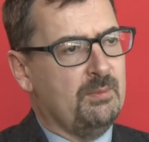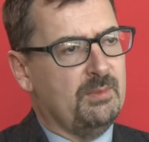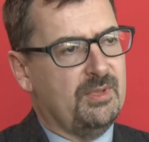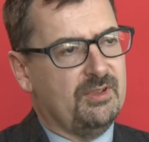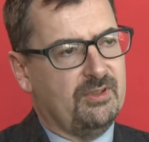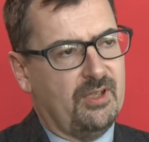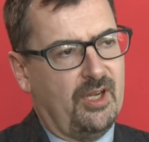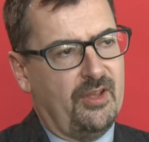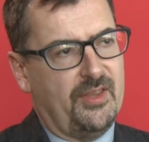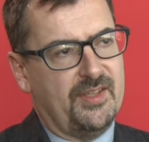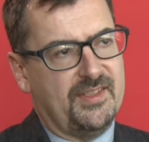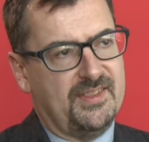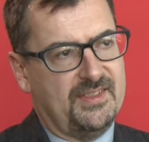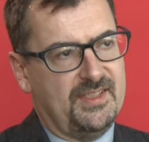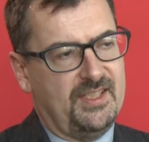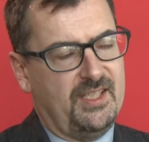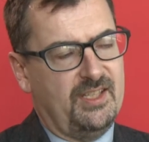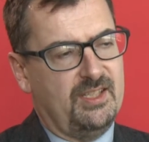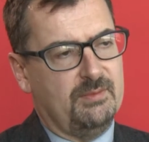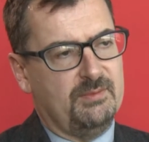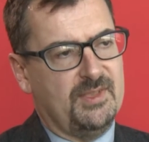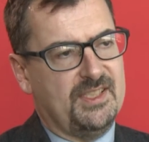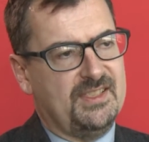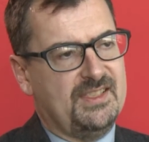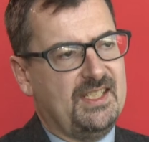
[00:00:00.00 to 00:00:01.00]
but rather see
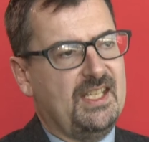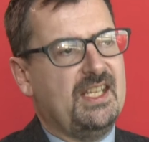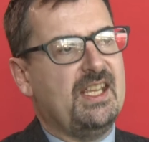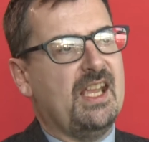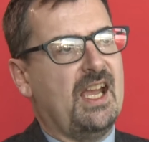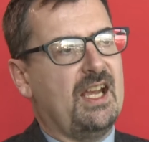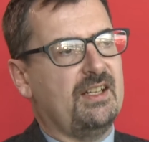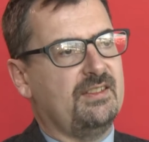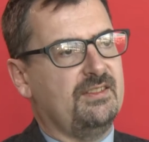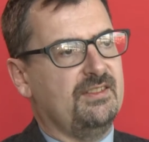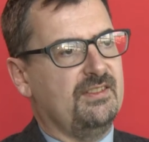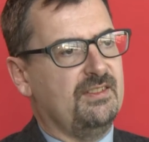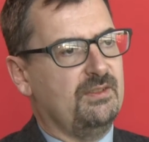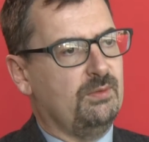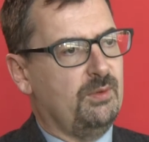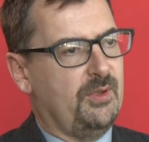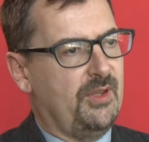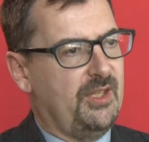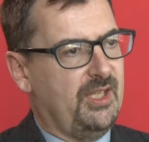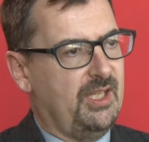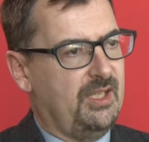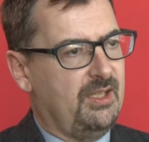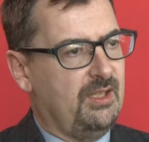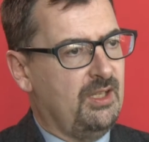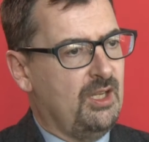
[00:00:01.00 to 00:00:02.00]
them as key actors
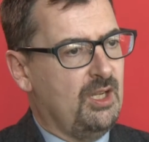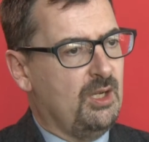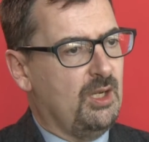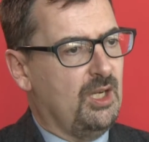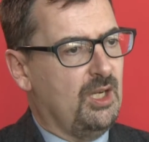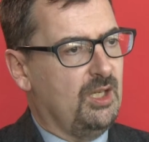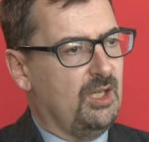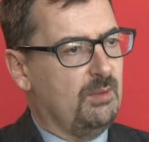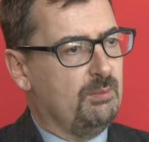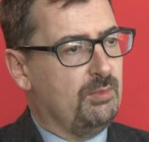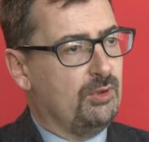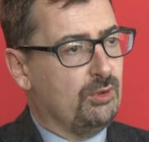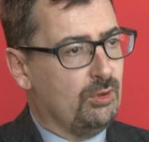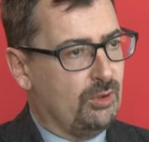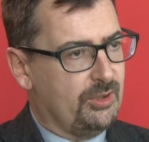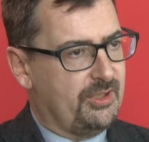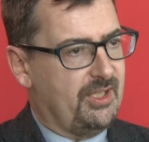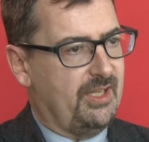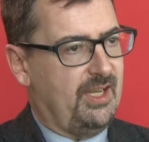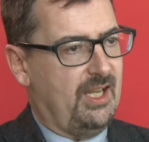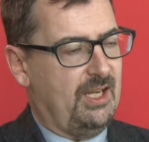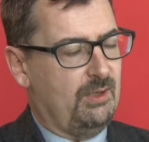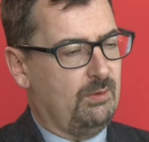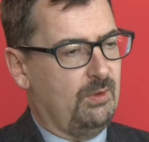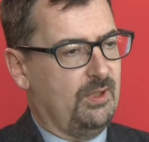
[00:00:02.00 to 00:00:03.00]
within
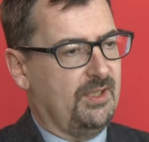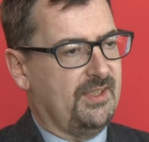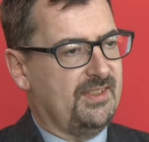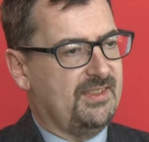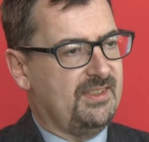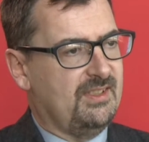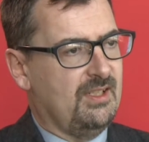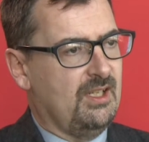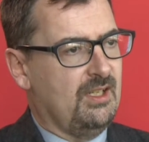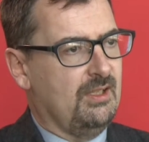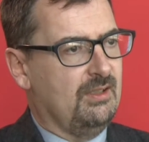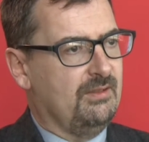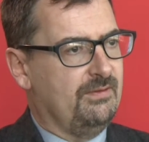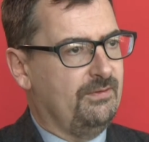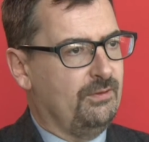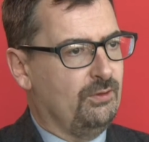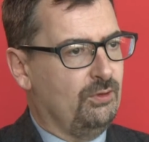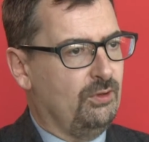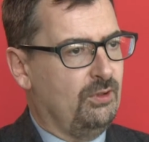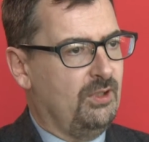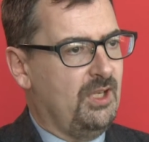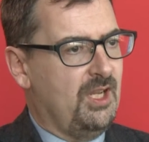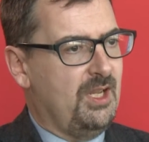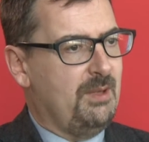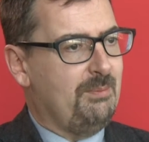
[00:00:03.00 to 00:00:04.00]
broader networks
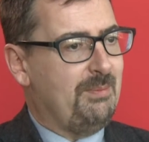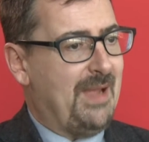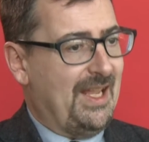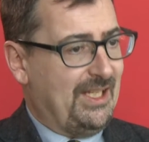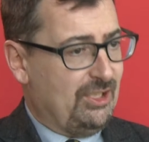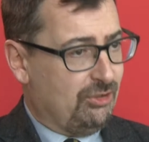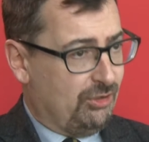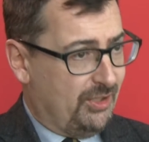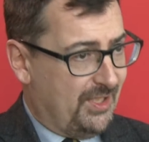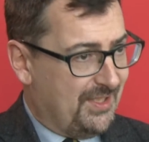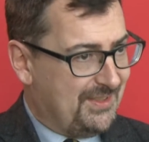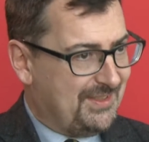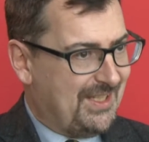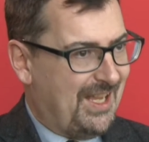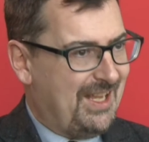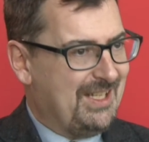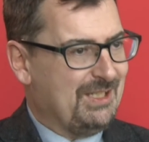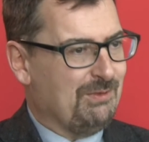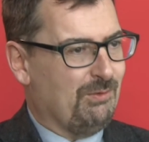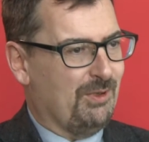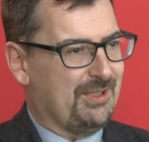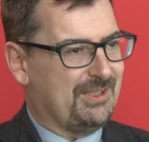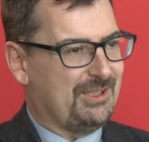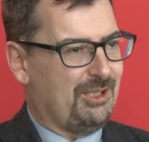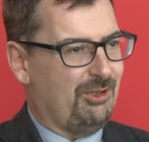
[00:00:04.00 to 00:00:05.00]
for better
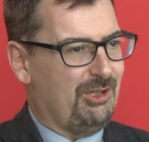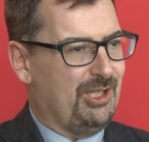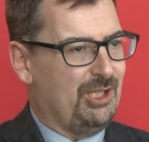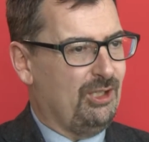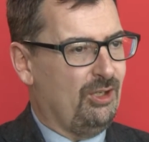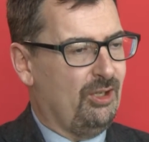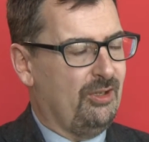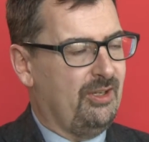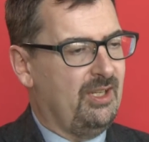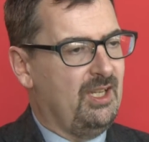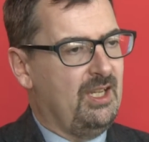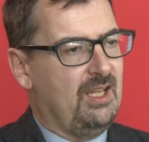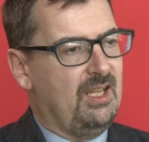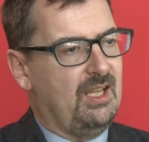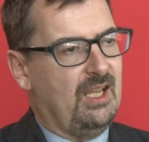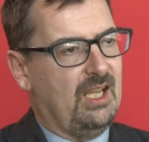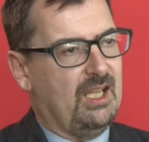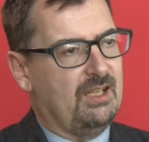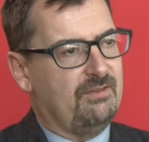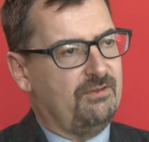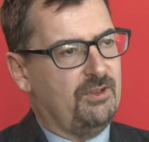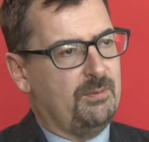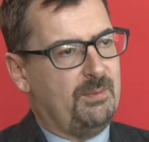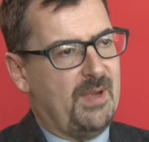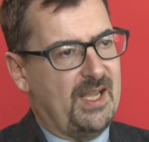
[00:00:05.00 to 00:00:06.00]
understanding what's going on
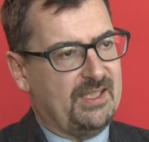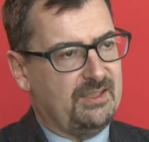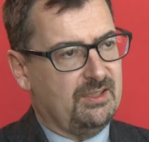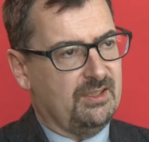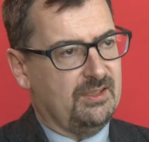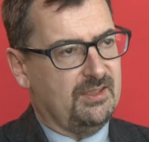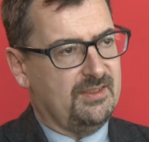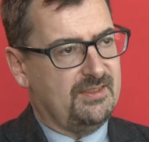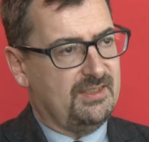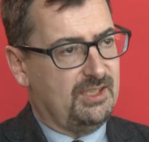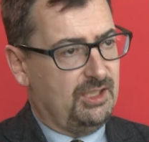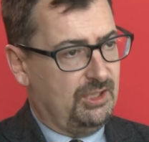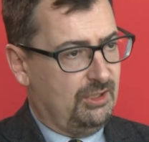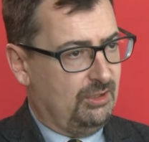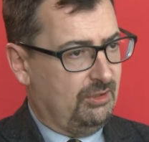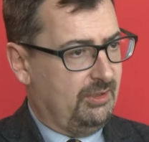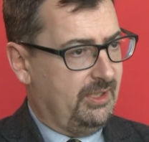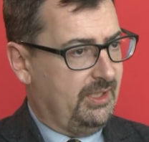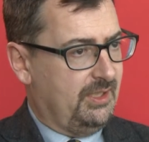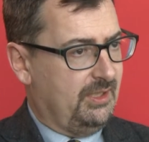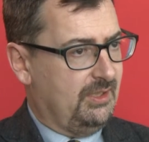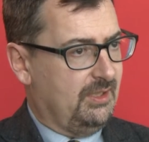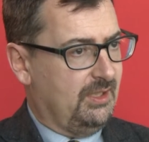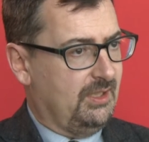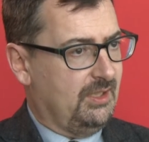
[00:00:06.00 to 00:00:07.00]
and for better
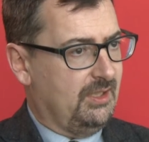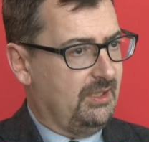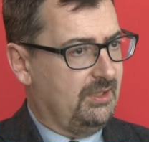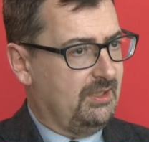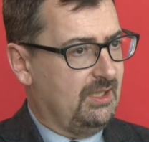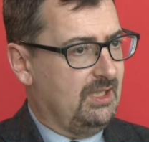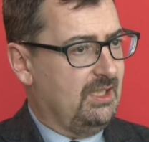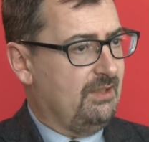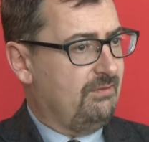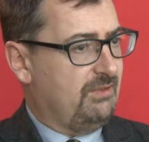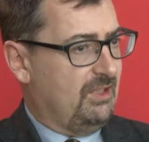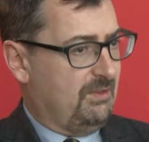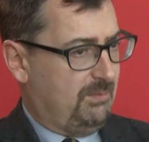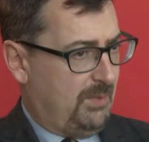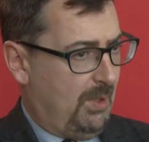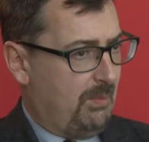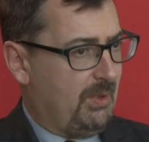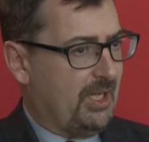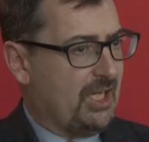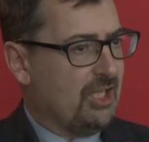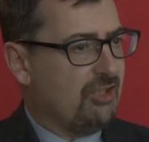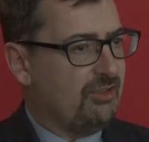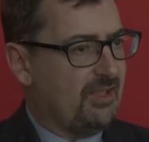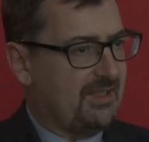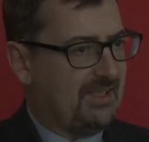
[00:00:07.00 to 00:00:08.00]
securing delivery of
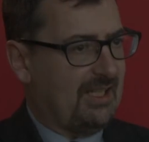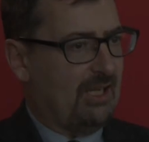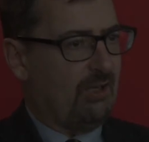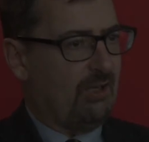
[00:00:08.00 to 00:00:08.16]
public interest